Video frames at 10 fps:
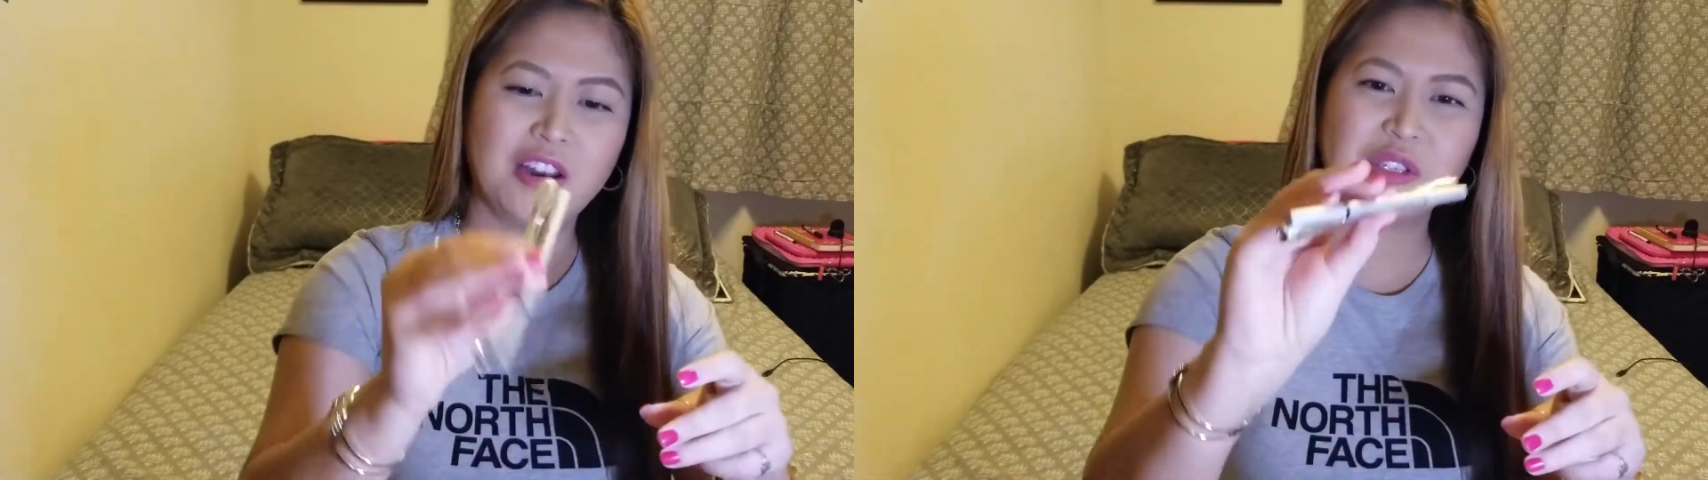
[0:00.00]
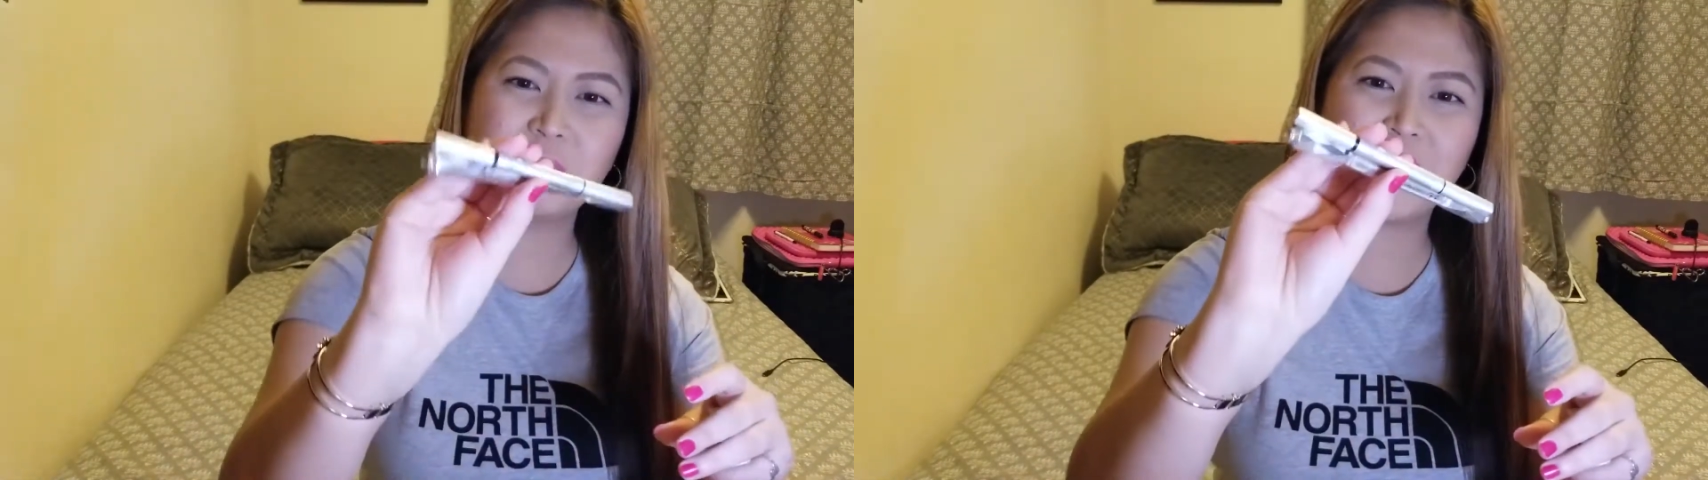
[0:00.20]

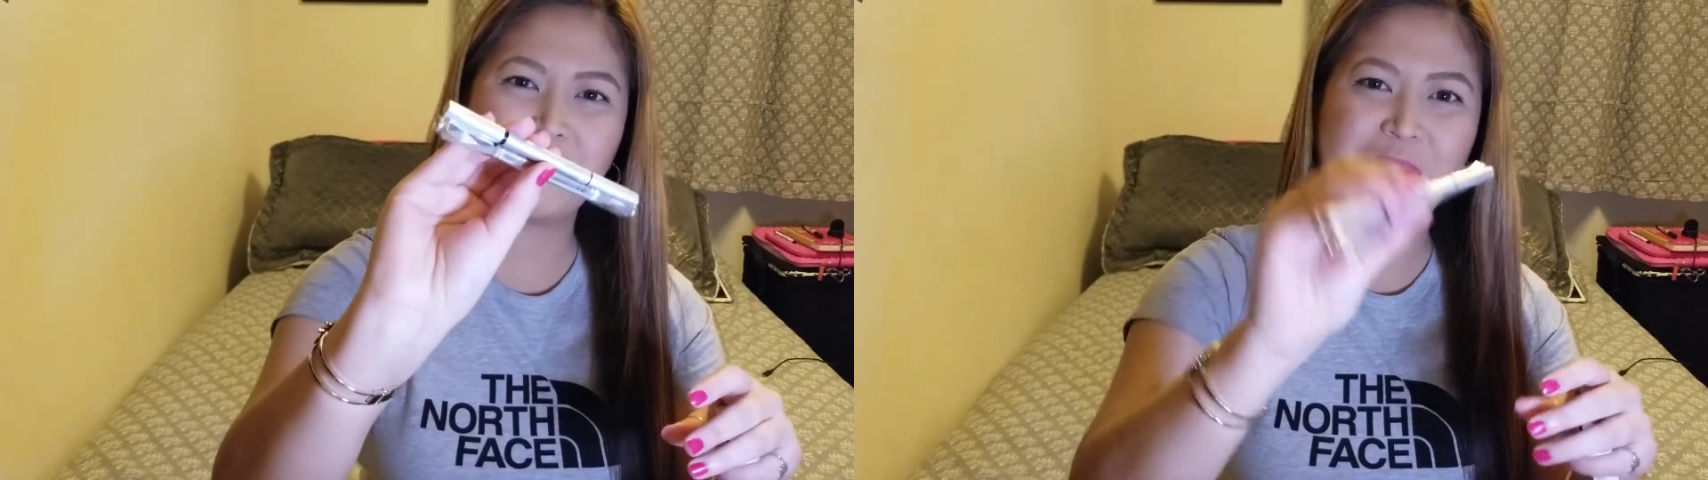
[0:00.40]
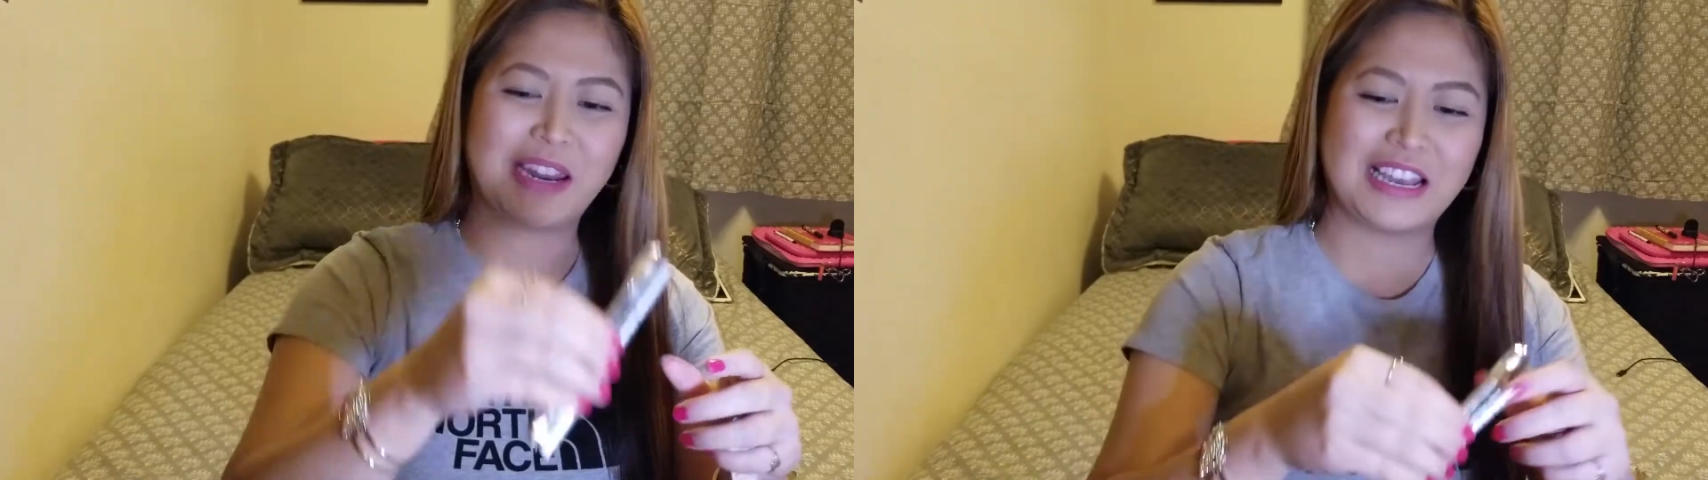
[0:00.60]
alis
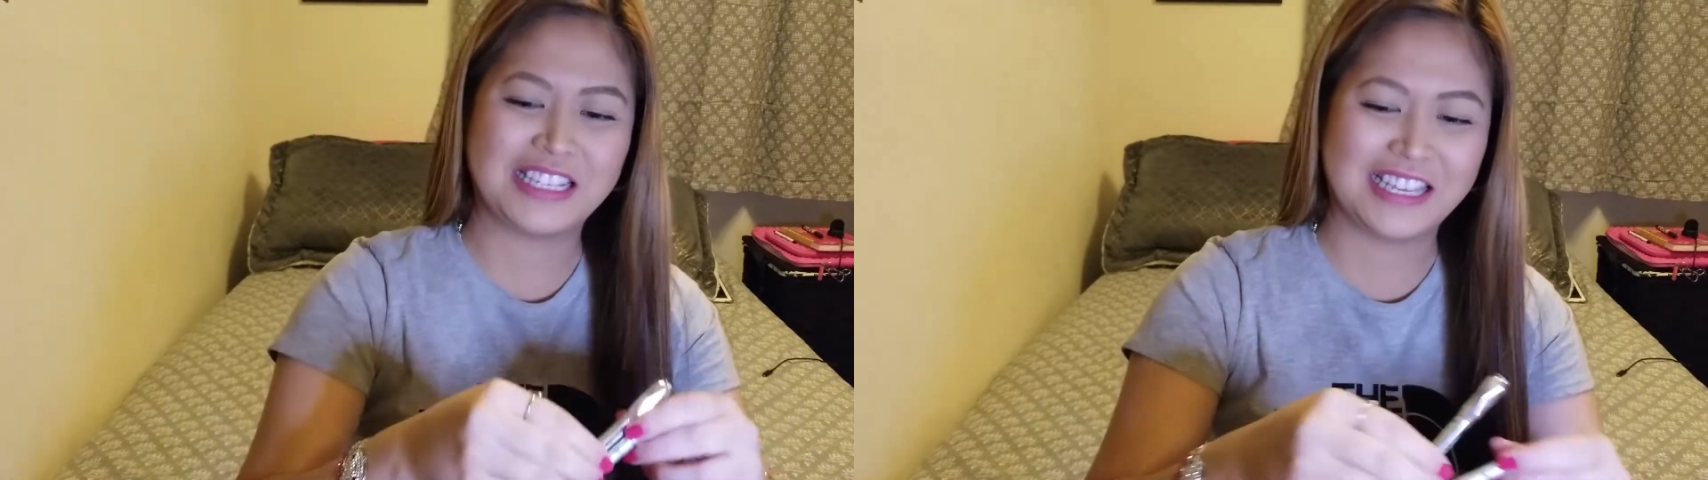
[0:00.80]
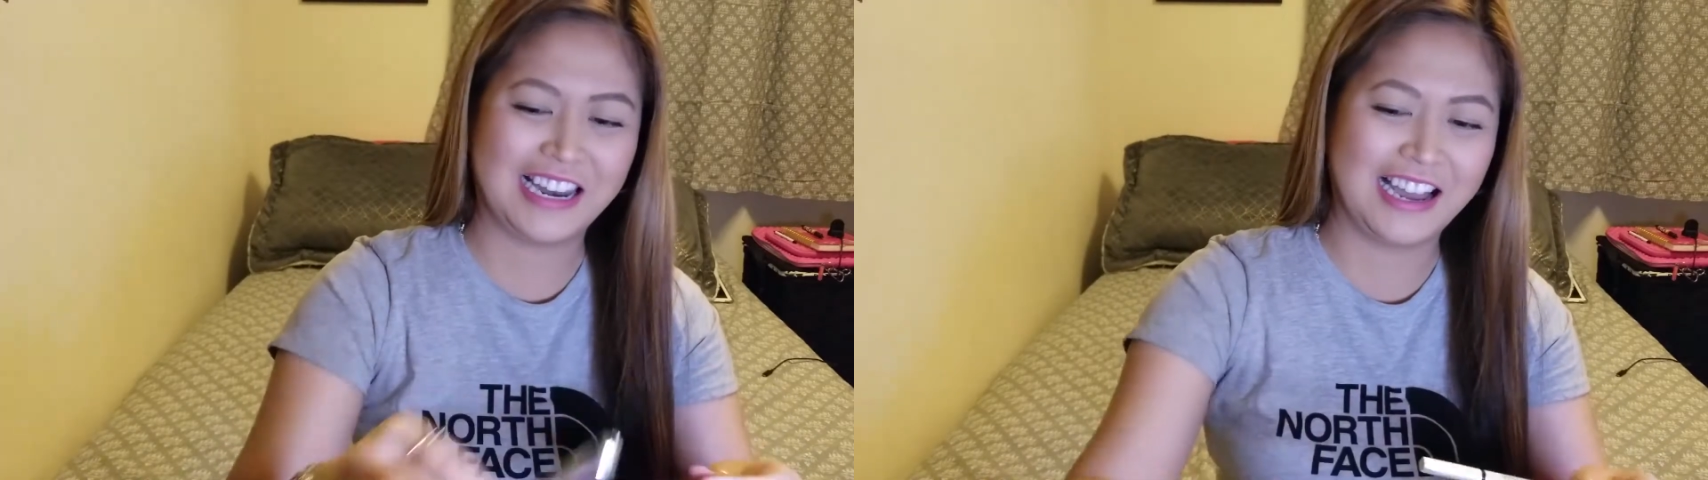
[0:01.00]
magkaparehas
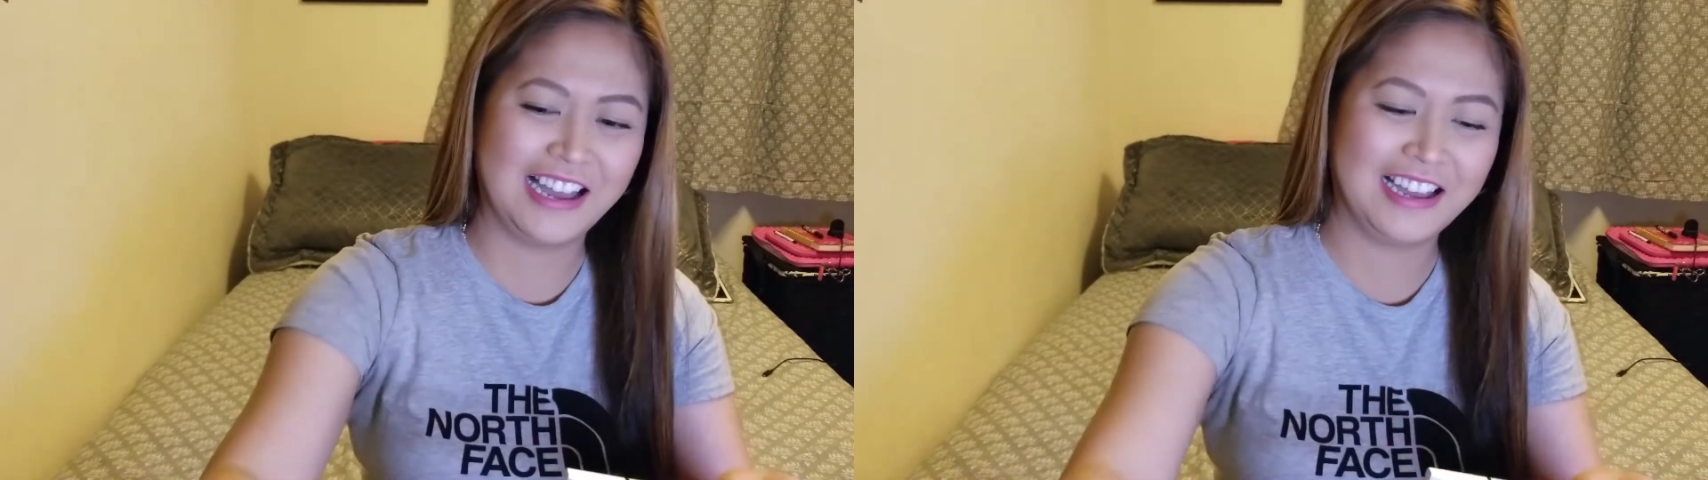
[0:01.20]
sila.